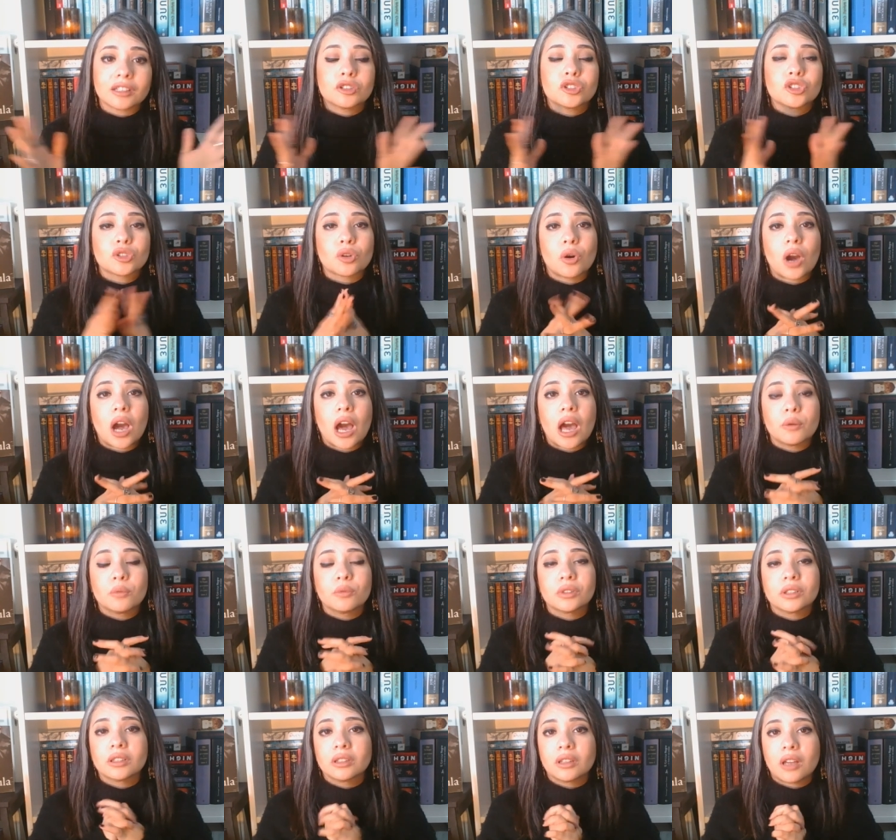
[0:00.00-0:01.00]
So I
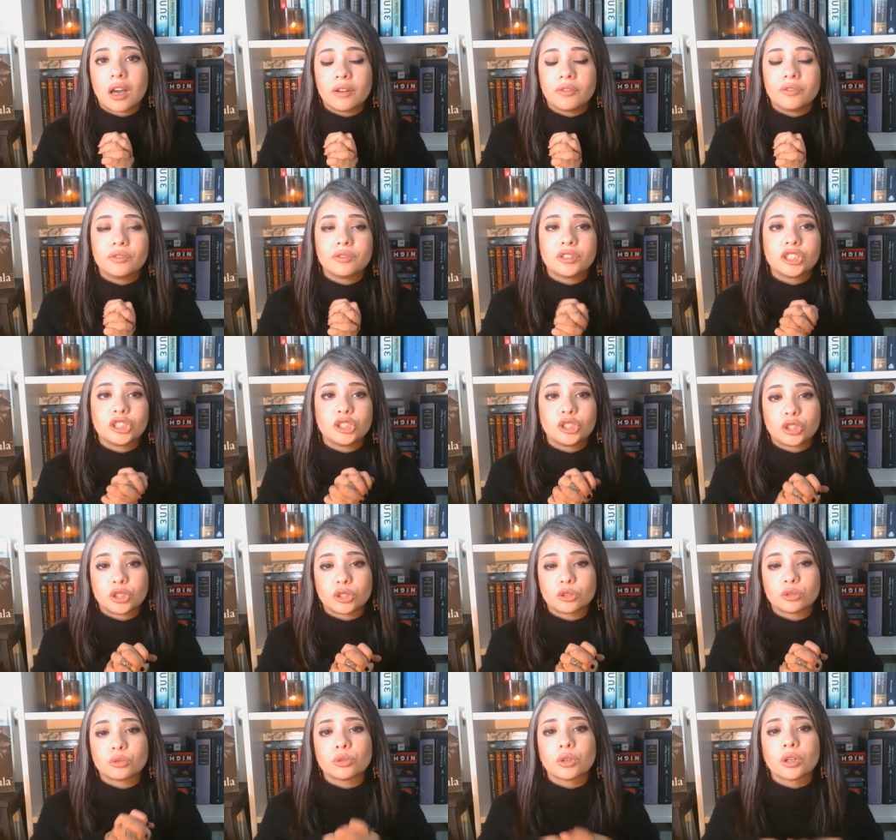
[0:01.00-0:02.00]
would love to
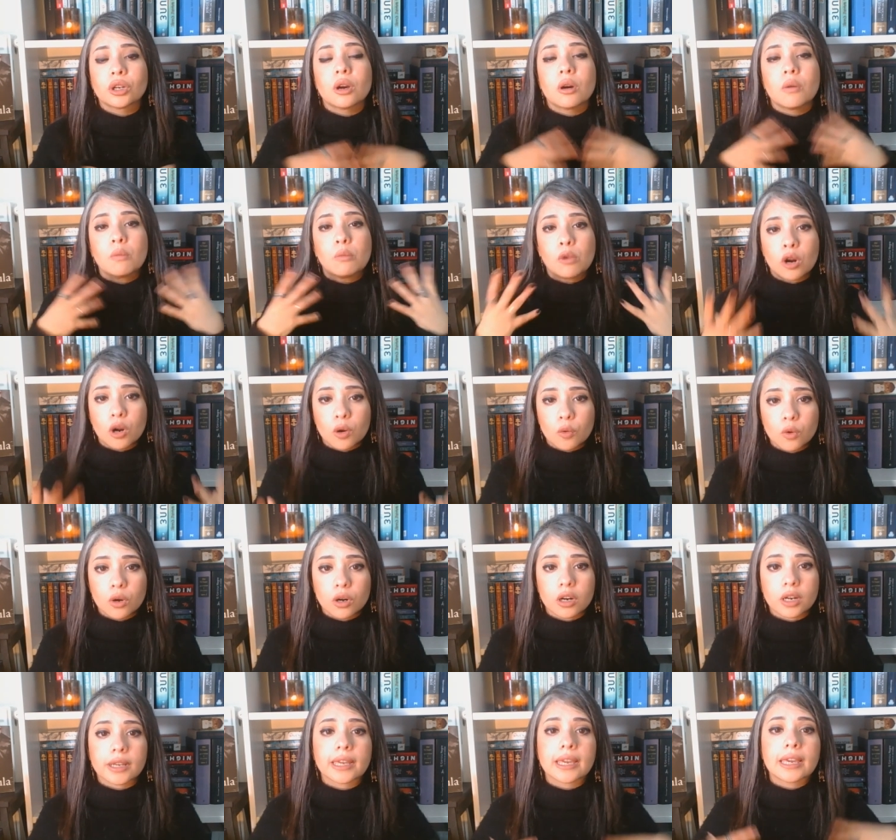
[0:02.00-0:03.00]
do more
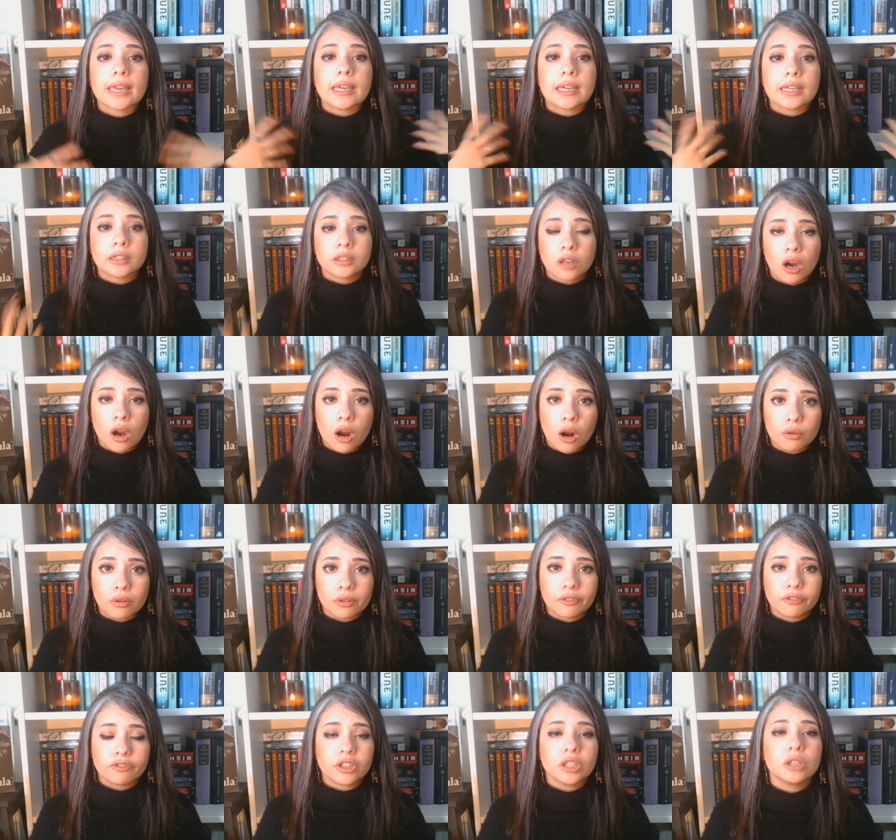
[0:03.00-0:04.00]
work in the horror
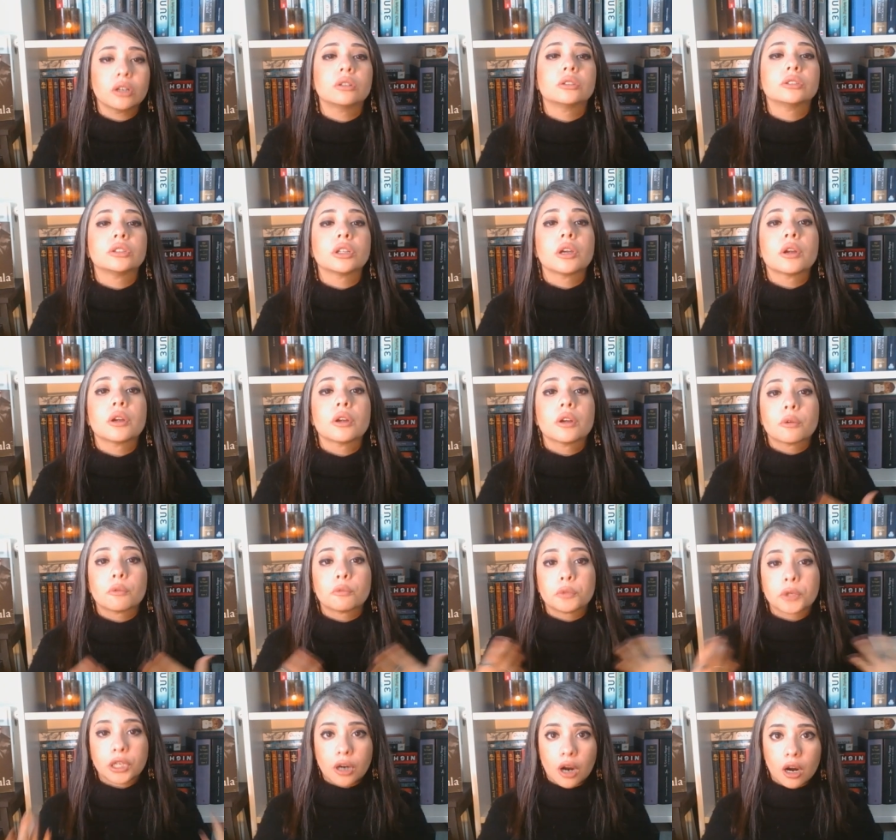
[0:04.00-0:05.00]
field
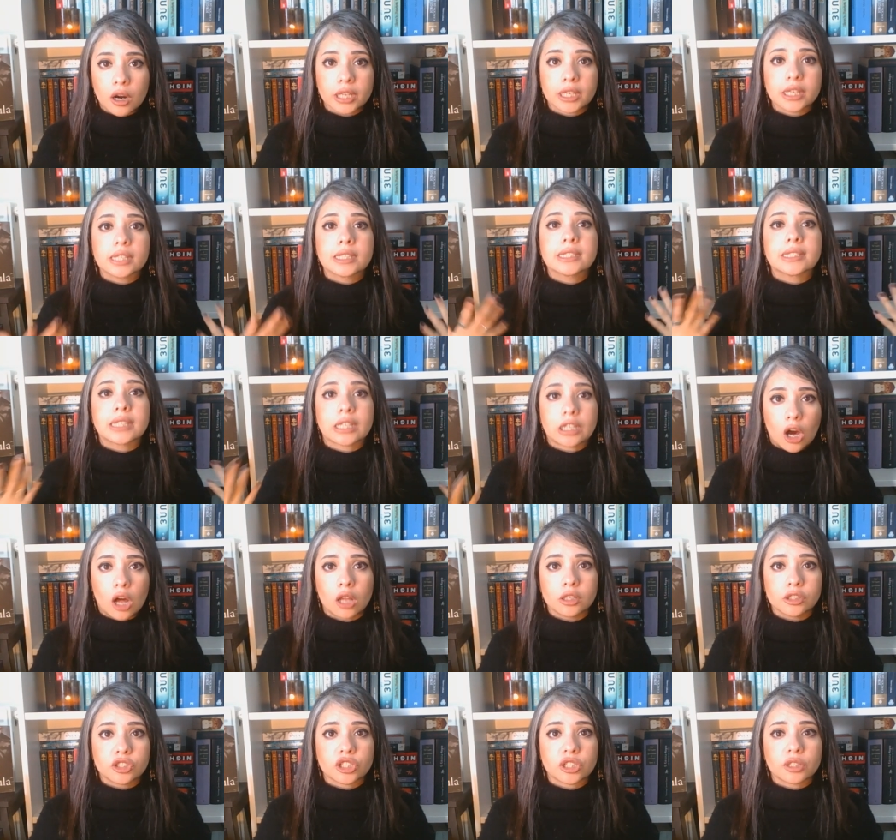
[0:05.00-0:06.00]
regarding
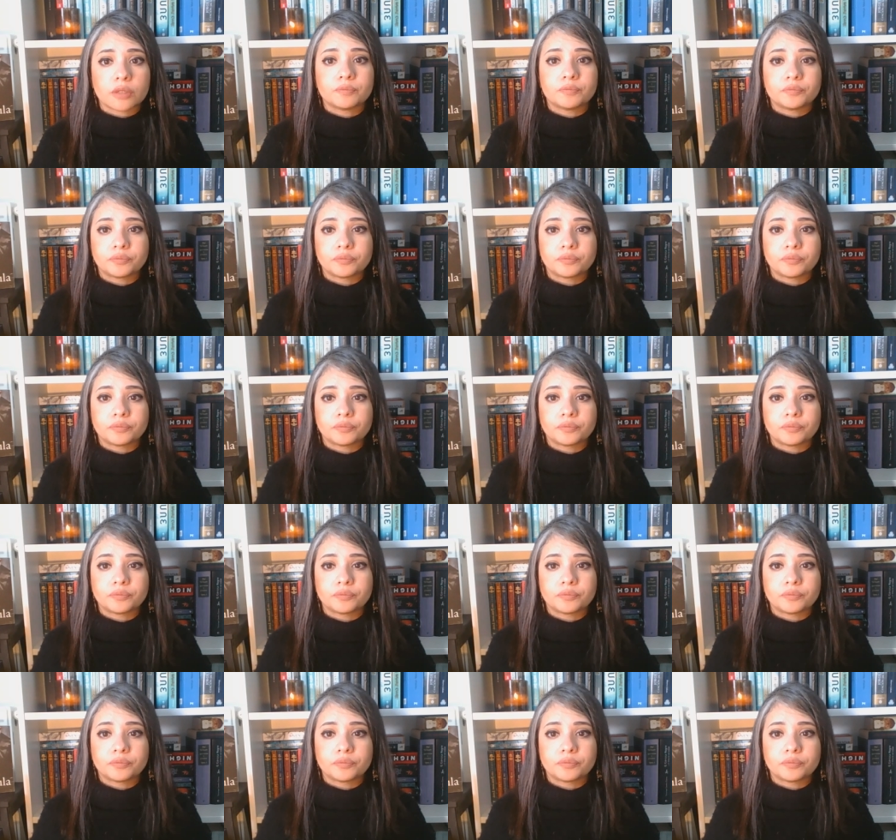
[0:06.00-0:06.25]
psychology.